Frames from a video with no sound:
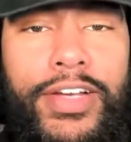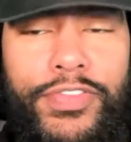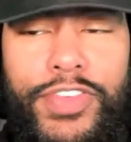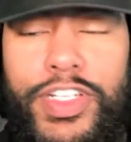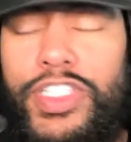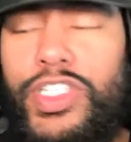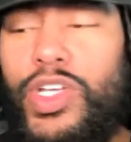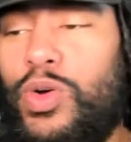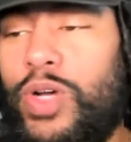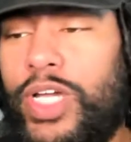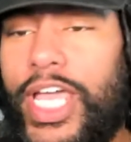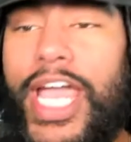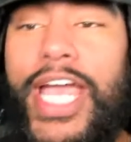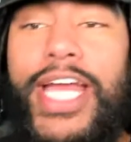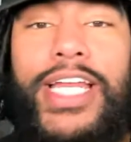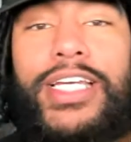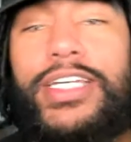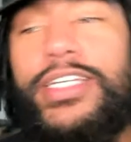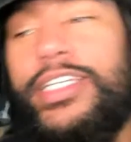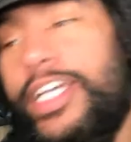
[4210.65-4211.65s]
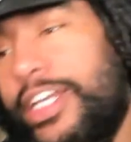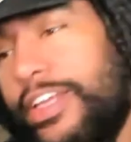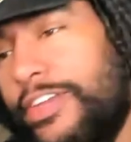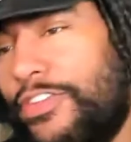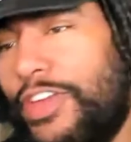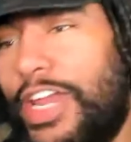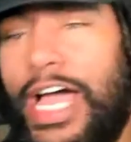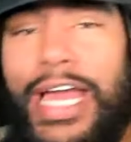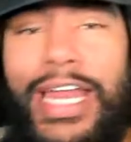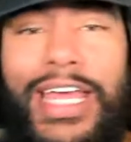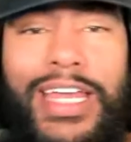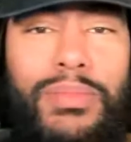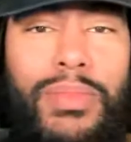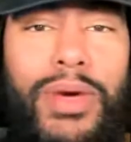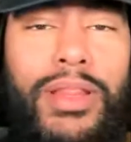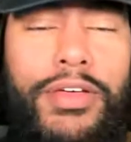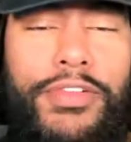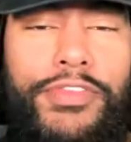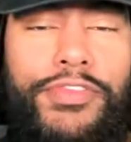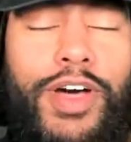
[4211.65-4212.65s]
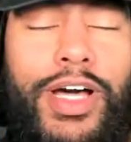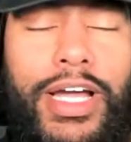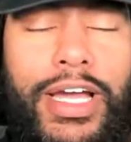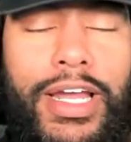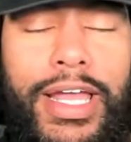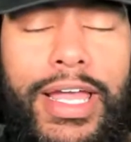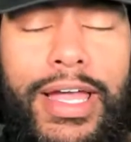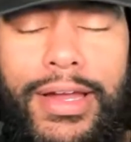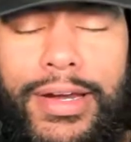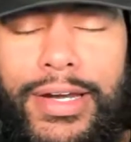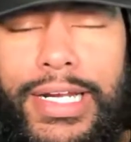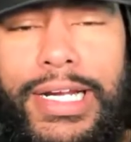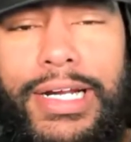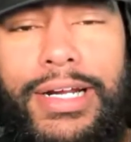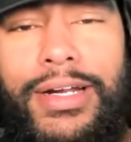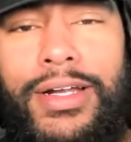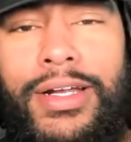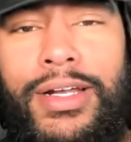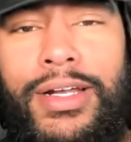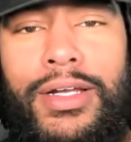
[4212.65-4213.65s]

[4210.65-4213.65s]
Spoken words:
If it's okay, then Diddy fly that motherfucker down there.